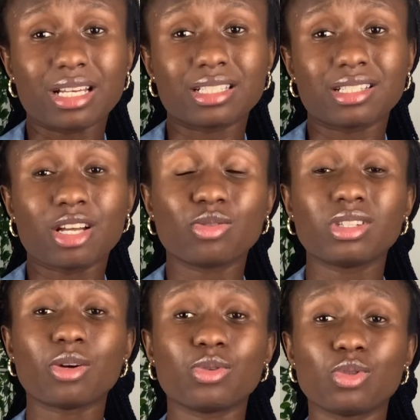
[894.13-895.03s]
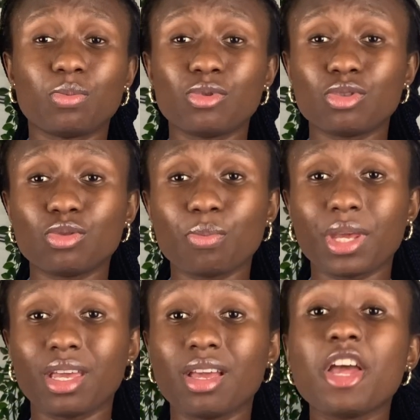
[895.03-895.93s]
That's what I was supposed to
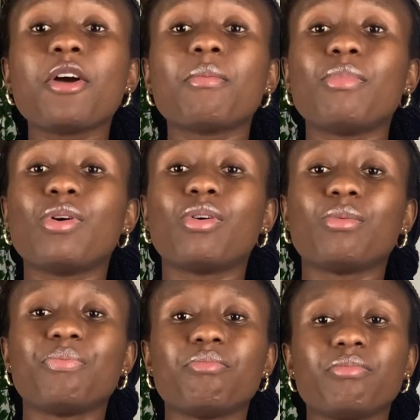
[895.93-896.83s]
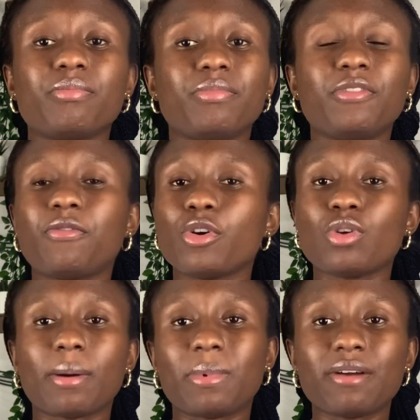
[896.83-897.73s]
pay. But before you
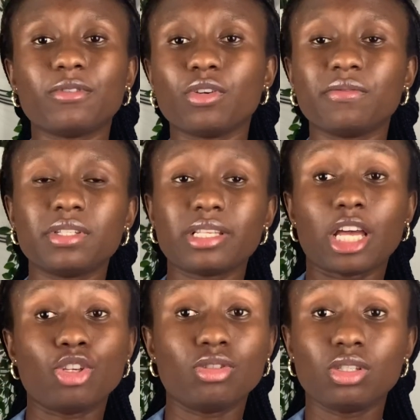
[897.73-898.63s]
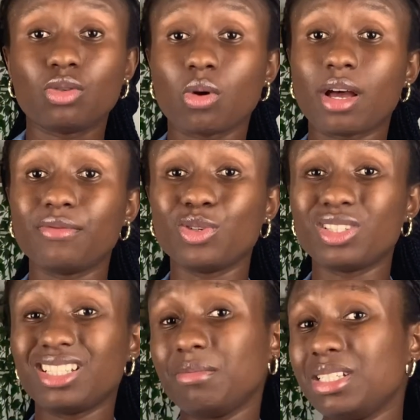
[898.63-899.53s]
apply for your visa, you need to have your
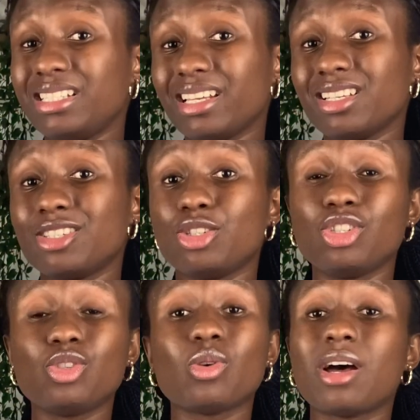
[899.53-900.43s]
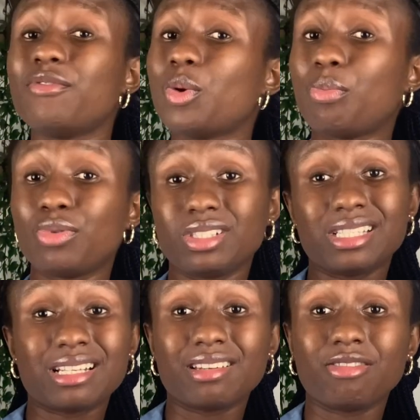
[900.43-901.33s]
TB test, you need to have your police
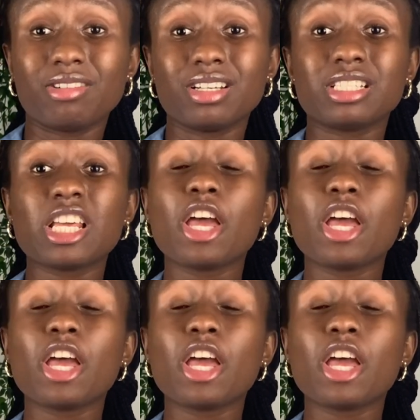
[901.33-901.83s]
clearance,